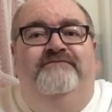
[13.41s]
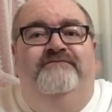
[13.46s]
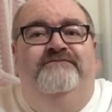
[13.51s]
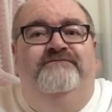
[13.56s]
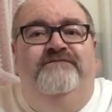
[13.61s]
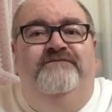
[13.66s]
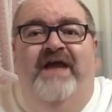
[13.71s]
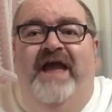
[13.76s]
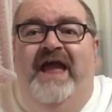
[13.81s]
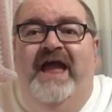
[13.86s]

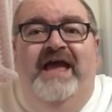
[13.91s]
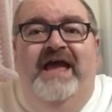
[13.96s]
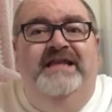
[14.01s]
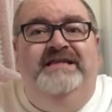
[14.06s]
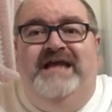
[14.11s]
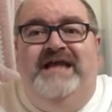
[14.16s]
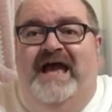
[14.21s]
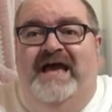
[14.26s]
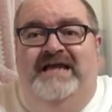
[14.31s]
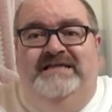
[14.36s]

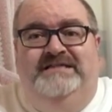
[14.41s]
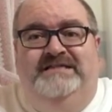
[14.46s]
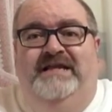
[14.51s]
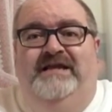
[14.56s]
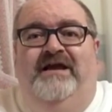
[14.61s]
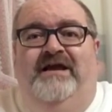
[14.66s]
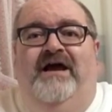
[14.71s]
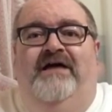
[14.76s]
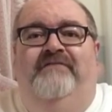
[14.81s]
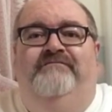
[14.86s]

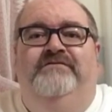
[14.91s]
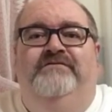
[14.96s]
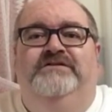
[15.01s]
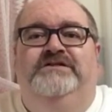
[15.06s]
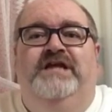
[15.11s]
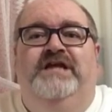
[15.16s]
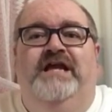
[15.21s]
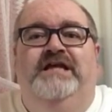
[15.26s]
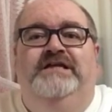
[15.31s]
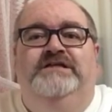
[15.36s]
fantastic
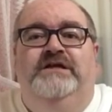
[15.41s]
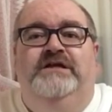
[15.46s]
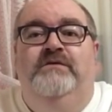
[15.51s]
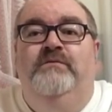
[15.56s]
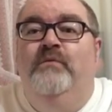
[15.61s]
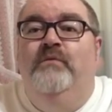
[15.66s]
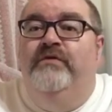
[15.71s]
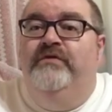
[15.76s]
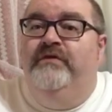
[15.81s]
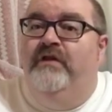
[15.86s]

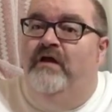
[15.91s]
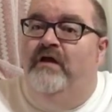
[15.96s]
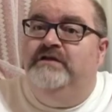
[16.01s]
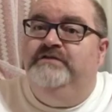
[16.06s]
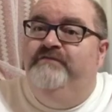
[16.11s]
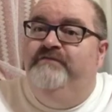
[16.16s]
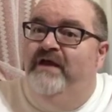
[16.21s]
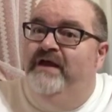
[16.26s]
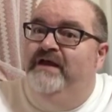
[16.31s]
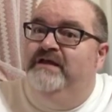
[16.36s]
conversation with
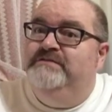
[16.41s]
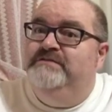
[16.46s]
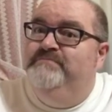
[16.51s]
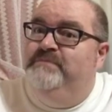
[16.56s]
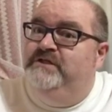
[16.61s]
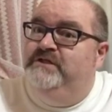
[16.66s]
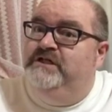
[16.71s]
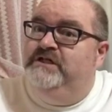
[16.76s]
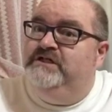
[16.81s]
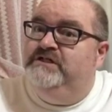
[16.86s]
Las
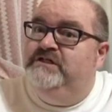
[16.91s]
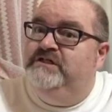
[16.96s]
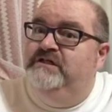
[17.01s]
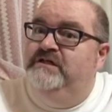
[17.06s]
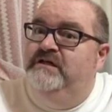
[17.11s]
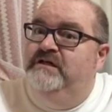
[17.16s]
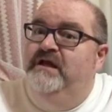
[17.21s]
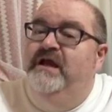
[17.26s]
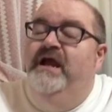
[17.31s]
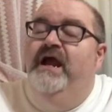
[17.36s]
Vegas
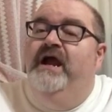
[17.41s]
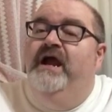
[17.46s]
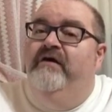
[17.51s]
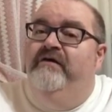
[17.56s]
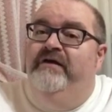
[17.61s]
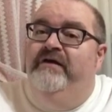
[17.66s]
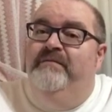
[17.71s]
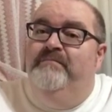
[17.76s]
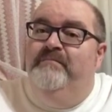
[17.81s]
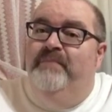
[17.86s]
magician
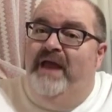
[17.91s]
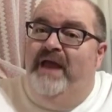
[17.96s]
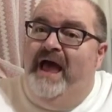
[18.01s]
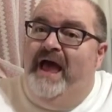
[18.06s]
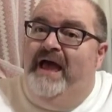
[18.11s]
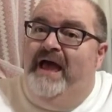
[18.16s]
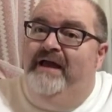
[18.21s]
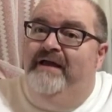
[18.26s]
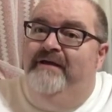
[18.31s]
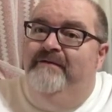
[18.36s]
Ariann
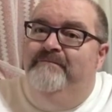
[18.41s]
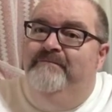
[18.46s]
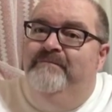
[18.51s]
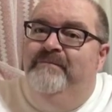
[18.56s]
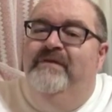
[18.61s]
Black.